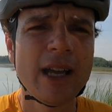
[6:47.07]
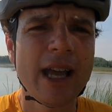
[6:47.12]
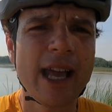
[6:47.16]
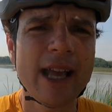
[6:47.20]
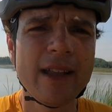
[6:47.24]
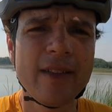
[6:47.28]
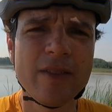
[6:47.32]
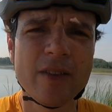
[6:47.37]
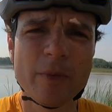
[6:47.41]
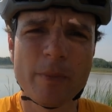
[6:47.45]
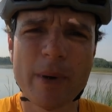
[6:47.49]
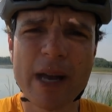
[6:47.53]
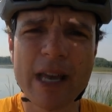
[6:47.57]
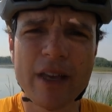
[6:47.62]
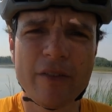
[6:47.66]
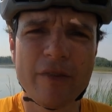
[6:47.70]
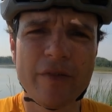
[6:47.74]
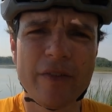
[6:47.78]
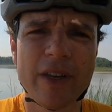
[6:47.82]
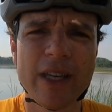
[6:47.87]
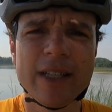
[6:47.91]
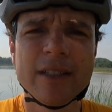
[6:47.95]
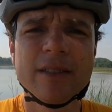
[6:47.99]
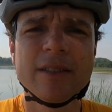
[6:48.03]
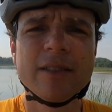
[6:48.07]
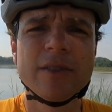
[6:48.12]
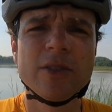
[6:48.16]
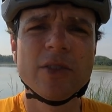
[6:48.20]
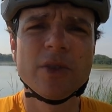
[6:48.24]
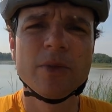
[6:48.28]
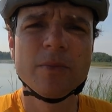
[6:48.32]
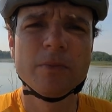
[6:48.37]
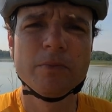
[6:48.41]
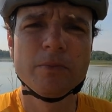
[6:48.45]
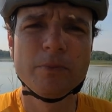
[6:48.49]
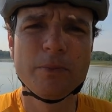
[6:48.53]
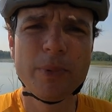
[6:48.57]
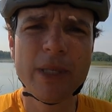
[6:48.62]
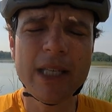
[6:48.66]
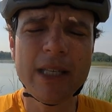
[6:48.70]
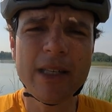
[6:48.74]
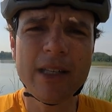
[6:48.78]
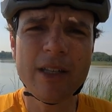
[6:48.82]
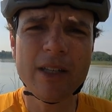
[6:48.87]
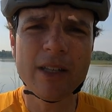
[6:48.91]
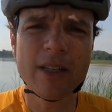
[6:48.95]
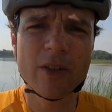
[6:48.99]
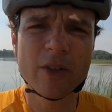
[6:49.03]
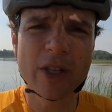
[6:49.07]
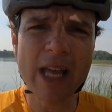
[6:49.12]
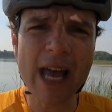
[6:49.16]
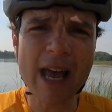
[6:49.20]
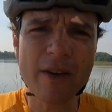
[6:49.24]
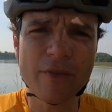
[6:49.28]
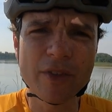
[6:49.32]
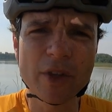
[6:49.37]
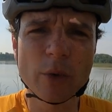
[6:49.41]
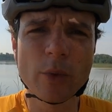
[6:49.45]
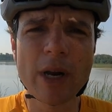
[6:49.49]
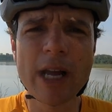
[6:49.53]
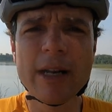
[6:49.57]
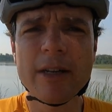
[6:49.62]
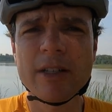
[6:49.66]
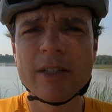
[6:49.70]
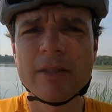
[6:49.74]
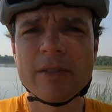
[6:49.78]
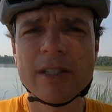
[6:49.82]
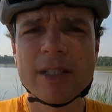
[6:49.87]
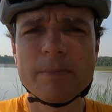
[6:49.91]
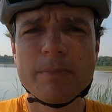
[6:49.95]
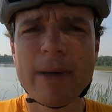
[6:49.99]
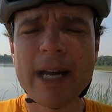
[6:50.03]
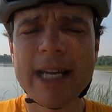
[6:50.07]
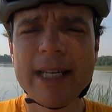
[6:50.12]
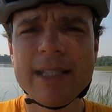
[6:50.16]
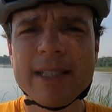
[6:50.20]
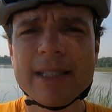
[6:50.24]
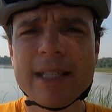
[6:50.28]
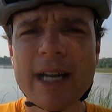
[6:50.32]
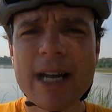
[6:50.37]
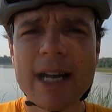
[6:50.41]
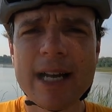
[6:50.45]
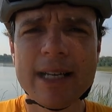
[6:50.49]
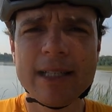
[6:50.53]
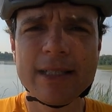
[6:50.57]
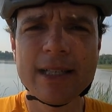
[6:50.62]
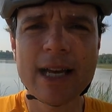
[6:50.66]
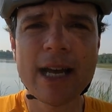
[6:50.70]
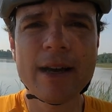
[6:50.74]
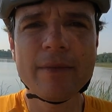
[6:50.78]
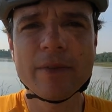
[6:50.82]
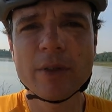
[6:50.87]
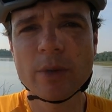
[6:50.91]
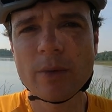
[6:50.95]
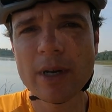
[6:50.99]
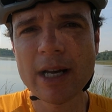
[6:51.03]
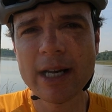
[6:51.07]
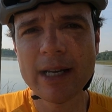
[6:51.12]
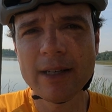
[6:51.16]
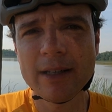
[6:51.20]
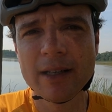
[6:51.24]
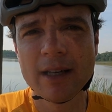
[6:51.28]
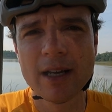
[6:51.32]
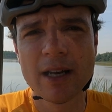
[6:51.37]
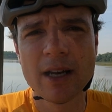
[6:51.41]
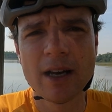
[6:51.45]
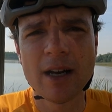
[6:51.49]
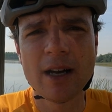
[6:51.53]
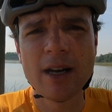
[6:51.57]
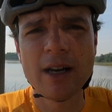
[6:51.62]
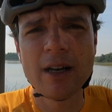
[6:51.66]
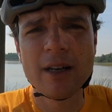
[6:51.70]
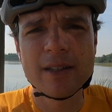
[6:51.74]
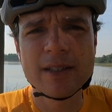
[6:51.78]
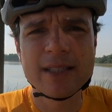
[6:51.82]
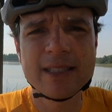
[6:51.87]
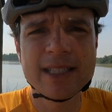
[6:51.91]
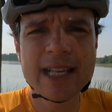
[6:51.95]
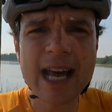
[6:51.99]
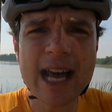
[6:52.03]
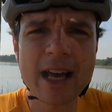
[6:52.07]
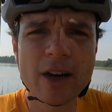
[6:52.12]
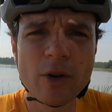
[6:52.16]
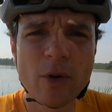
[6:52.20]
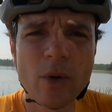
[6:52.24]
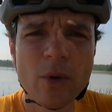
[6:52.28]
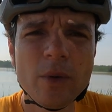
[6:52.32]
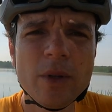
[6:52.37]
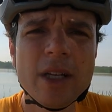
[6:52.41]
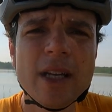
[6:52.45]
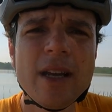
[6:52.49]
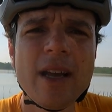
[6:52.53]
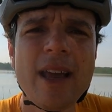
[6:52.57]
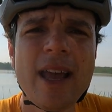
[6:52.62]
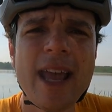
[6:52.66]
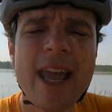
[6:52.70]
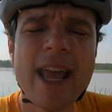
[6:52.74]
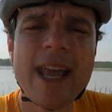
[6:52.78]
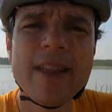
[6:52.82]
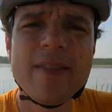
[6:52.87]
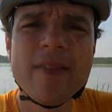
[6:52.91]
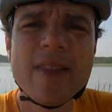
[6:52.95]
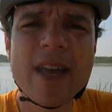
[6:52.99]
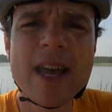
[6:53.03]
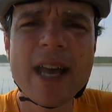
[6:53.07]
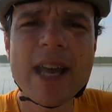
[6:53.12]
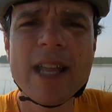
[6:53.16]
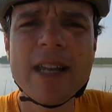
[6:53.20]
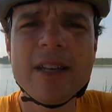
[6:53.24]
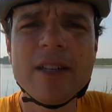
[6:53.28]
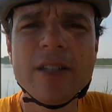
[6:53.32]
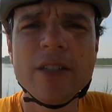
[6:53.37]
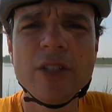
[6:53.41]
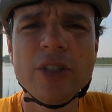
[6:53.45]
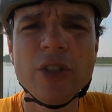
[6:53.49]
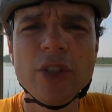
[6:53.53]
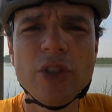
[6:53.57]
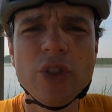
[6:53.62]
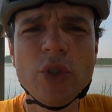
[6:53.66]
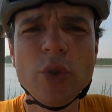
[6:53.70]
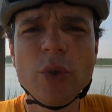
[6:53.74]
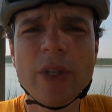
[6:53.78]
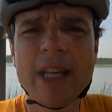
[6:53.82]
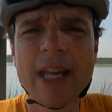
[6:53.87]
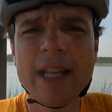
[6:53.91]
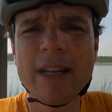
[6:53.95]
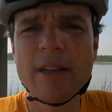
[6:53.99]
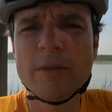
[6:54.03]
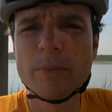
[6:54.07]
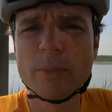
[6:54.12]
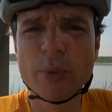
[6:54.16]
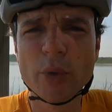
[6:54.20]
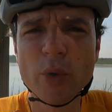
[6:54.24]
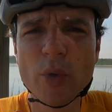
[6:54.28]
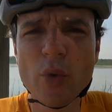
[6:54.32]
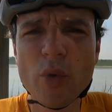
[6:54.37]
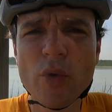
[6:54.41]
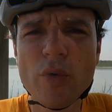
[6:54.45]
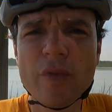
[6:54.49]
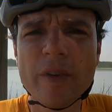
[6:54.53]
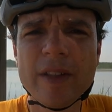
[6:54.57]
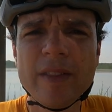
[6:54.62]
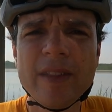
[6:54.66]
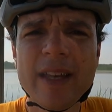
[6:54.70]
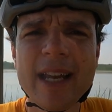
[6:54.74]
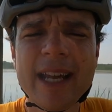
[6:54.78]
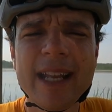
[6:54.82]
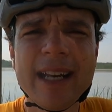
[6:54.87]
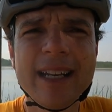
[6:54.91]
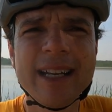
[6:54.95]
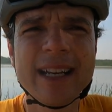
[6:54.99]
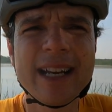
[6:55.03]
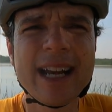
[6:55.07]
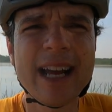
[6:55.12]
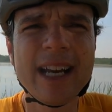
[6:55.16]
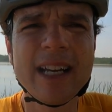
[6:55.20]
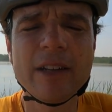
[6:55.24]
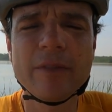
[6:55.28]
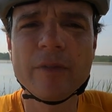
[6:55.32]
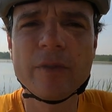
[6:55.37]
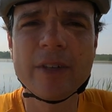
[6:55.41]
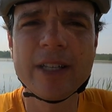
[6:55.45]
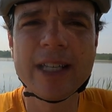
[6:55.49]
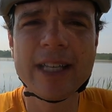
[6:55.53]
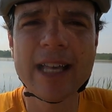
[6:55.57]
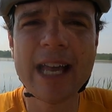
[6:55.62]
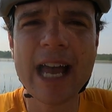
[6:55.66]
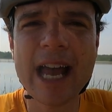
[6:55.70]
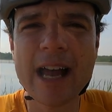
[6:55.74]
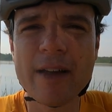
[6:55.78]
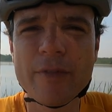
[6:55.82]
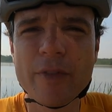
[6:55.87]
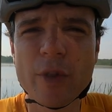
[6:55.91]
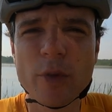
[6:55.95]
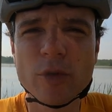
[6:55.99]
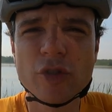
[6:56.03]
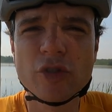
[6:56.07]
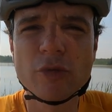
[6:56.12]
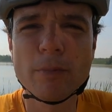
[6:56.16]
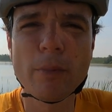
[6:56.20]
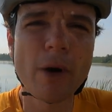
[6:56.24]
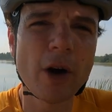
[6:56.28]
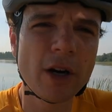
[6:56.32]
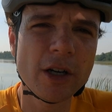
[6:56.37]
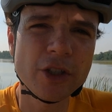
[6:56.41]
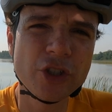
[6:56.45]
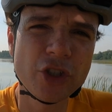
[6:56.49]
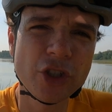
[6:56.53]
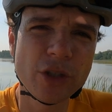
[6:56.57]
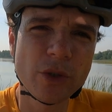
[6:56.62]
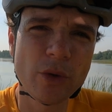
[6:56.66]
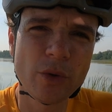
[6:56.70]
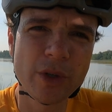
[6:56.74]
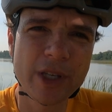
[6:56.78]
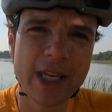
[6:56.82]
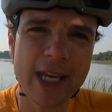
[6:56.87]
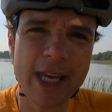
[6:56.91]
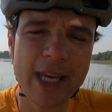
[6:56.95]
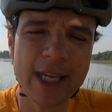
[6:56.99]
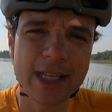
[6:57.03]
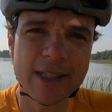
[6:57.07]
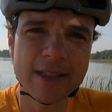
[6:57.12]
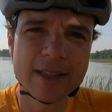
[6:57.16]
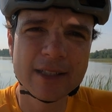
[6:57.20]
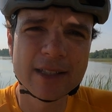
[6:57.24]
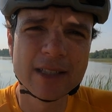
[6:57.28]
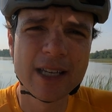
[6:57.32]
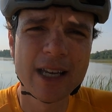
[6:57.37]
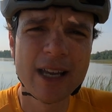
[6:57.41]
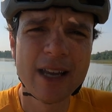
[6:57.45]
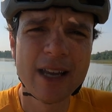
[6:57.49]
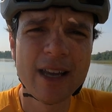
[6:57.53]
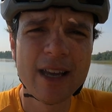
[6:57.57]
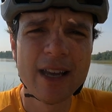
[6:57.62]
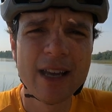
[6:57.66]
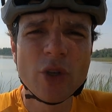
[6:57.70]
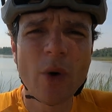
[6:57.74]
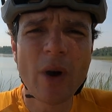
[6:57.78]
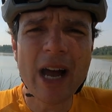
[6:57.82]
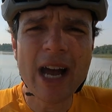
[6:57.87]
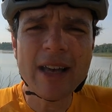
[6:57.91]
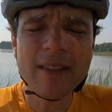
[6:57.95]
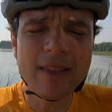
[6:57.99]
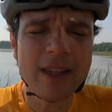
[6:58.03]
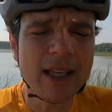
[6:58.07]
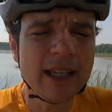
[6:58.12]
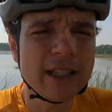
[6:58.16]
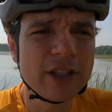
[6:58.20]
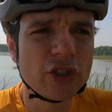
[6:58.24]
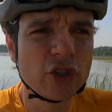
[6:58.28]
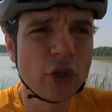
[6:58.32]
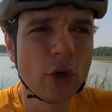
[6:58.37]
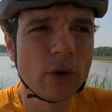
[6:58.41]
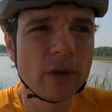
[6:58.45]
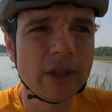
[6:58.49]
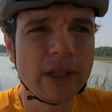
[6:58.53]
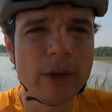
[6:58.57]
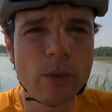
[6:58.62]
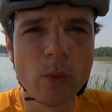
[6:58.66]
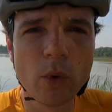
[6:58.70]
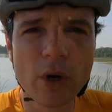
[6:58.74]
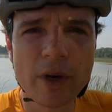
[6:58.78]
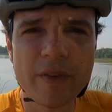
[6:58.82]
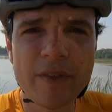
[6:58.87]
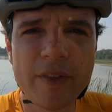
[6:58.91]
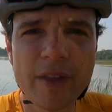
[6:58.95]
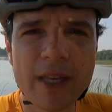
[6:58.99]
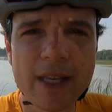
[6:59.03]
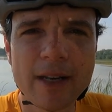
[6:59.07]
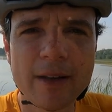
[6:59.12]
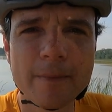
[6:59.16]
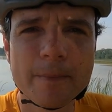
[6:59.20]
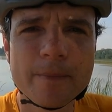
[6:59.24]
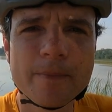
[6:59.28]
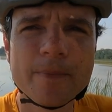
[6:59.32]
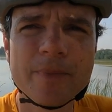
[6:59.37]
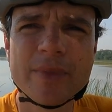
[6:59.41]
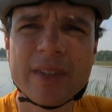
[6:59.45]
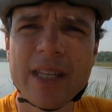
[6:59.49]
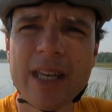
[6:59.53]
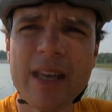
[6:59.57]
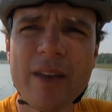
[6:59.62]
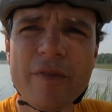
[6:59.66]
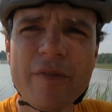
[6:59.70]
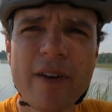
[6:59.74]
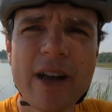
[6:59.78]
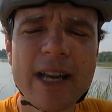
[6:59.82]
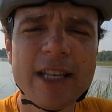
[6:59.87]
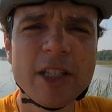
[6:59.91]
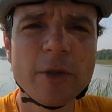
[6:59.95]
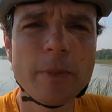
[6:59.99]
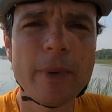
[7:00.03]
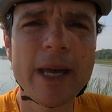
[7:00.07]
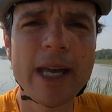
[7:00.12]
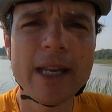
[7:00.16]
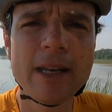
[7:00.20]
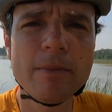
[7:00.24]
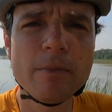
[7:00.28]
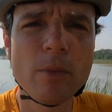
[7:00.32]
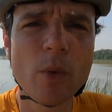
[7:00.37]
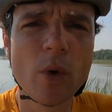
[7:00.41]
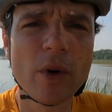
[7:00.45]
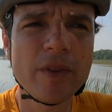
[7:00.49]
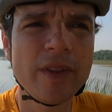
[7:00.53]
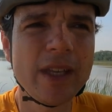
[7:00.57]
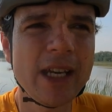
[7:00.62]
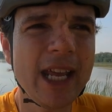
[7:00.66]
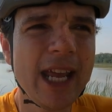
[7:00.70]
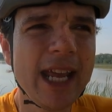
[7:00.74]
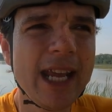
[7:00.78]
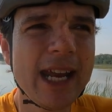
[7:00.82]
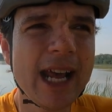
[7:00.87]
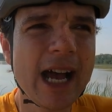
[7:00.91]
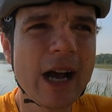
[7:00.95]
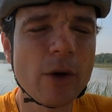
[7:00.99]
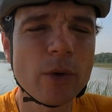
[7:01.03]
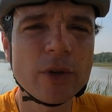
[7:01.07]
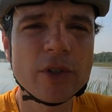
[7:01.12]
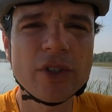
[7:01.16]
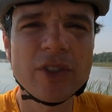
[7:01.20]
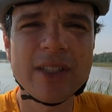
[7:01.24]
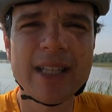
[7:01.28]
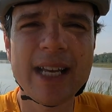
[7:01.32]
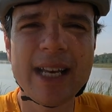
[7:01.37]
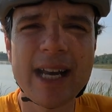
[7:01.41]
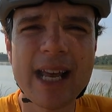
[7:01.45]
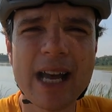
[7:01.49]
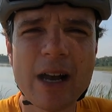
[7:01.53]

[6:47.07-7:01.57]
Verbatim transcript: and the bike fit. Be, have the right bike size, have the right uh, saddle, and then you can improve and then kind of have those marginal gains. So I think it's totally worth it. If I spend more than eight hours, ten